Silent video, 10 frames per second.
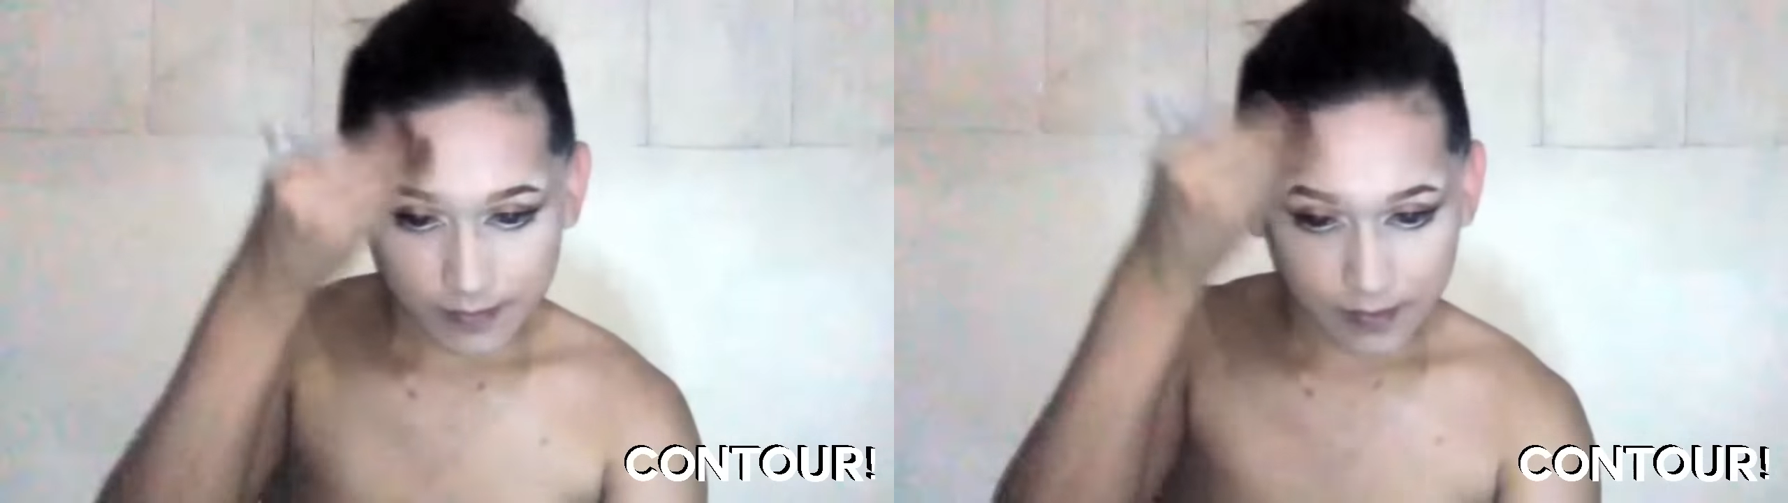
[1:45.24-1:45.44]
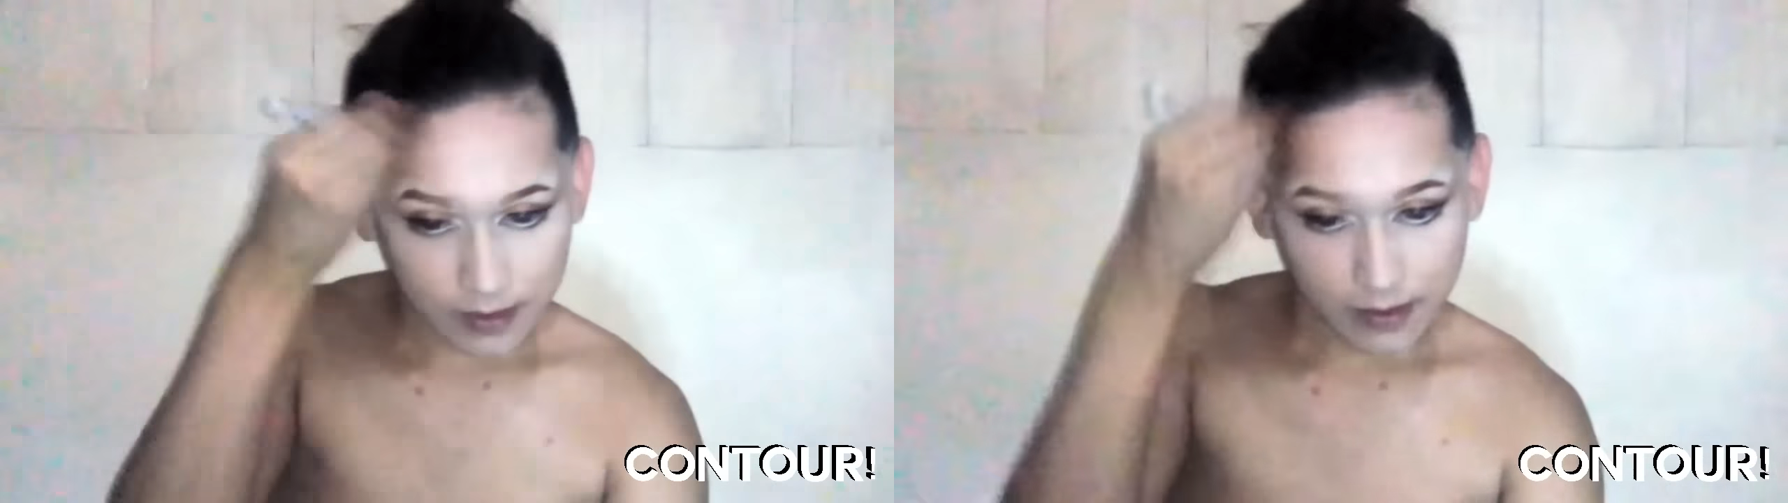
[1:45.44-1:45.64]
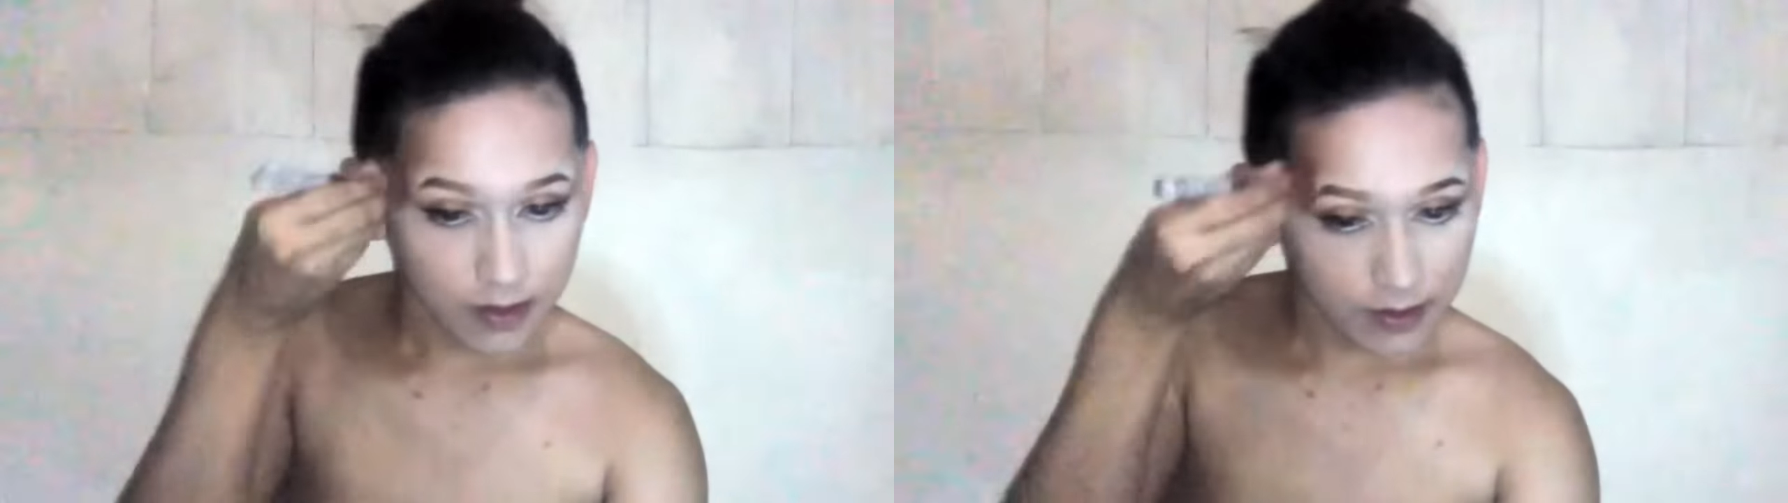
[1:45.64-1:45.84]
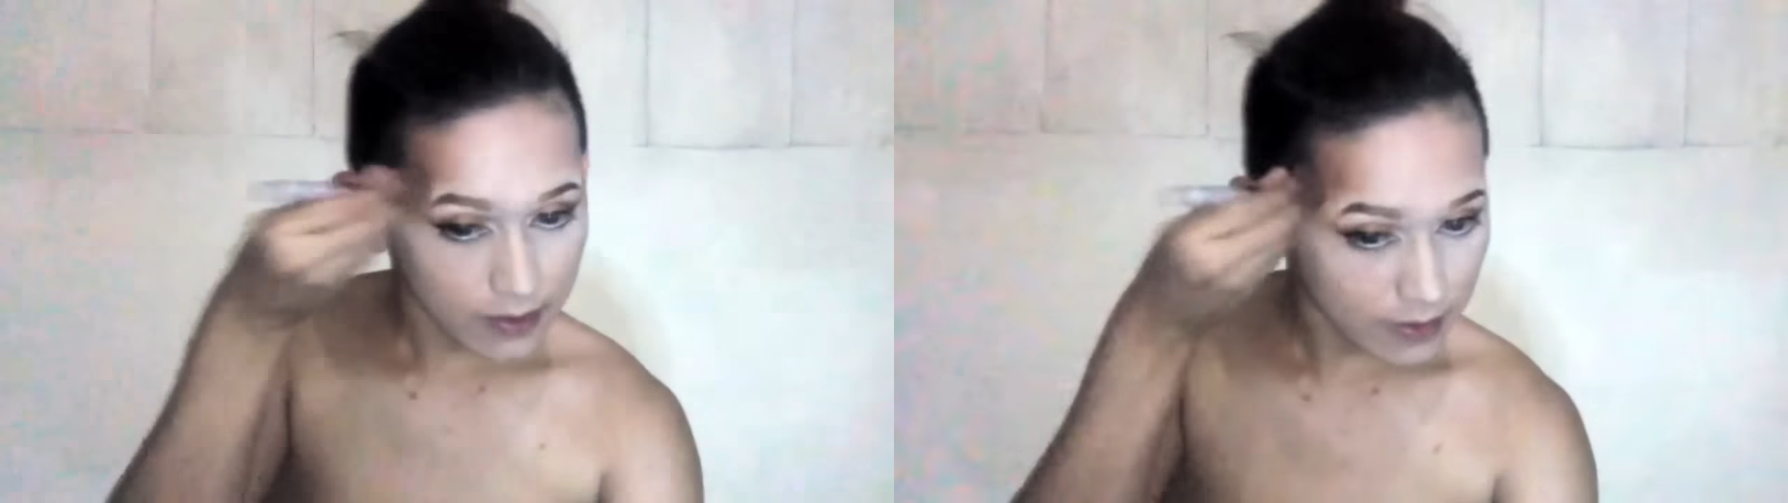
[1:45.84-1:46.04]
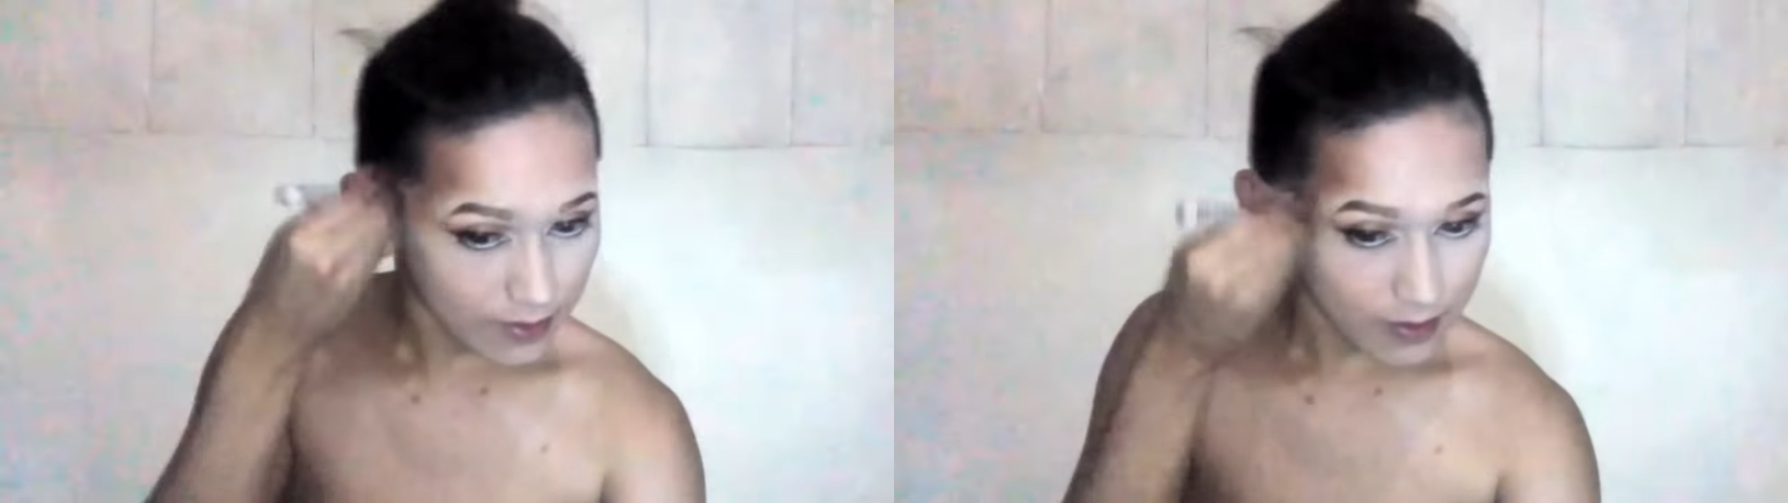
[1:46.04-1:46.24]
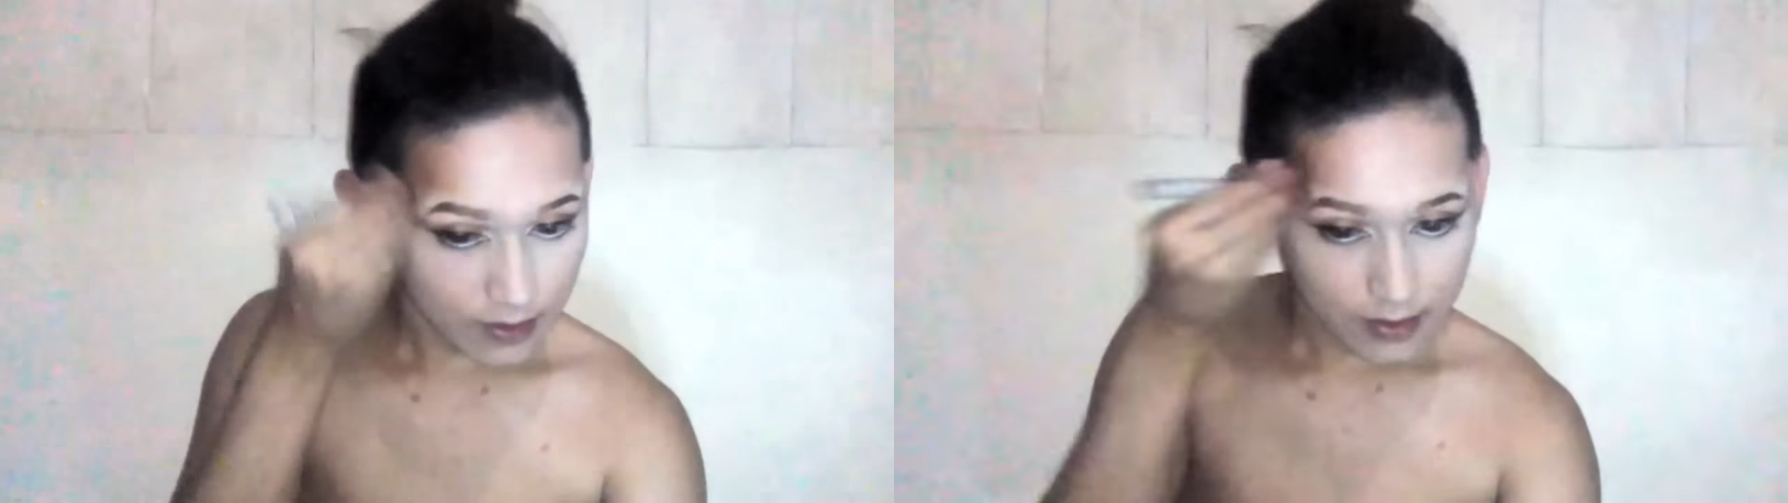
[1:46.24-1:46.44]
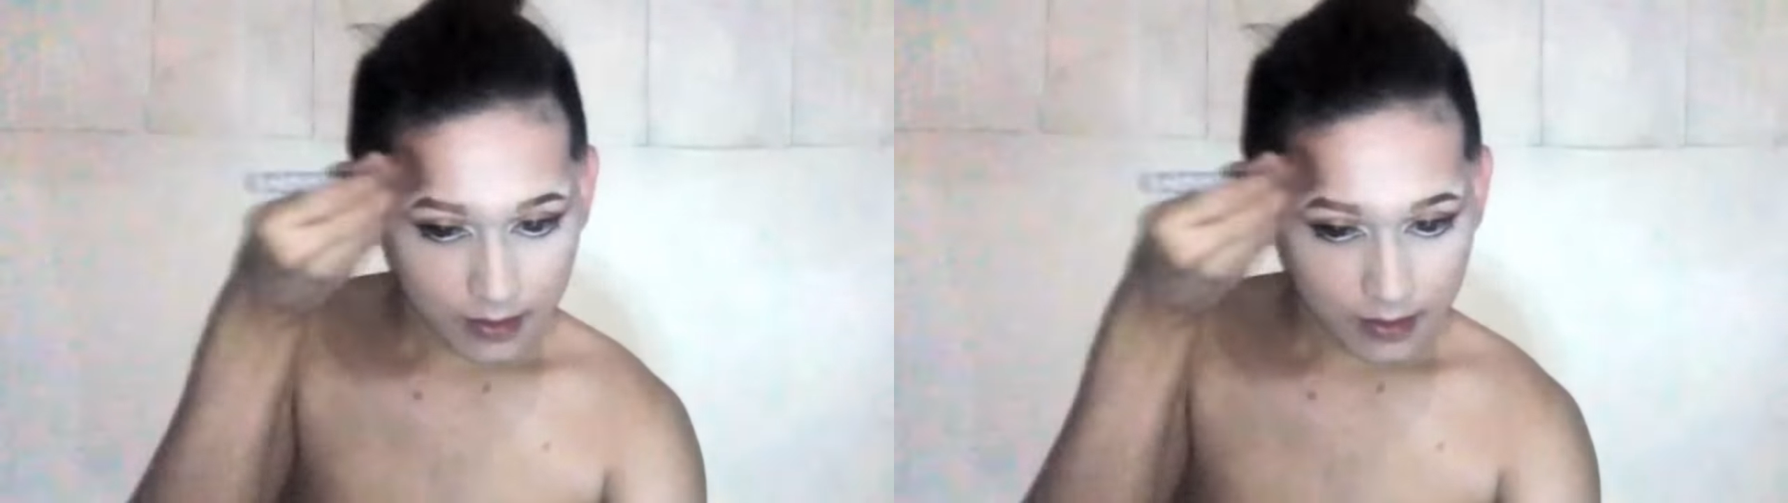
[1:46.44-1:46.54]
Contour the sides